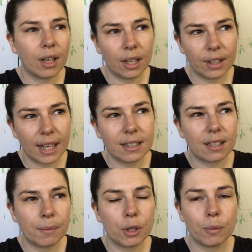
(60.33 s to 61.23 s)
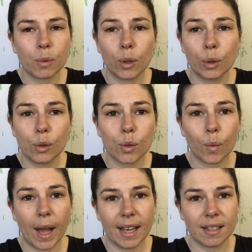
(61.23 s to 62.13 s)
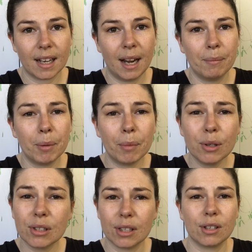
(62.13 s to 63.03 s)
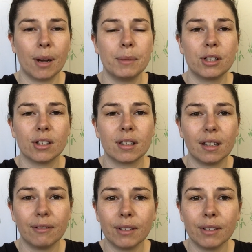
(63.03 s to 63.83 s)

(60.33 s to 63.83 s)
they sometimes want to lose weight, but most of the time it's just that they're